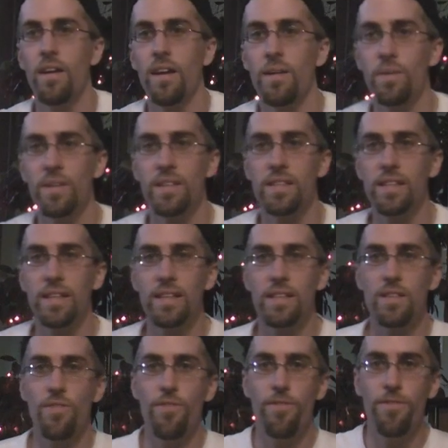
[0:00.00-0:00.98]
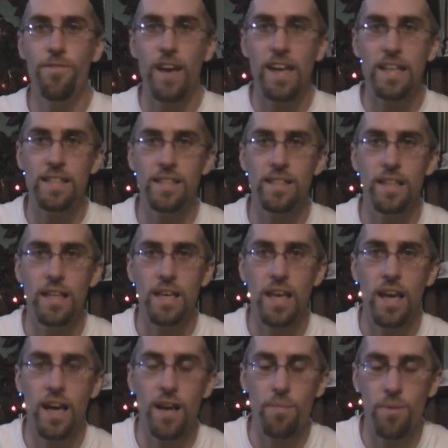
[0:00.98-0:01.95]
he wanted to stick his face in the
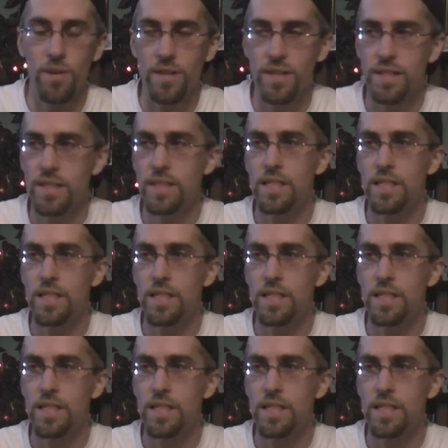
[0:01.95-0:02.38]
camera because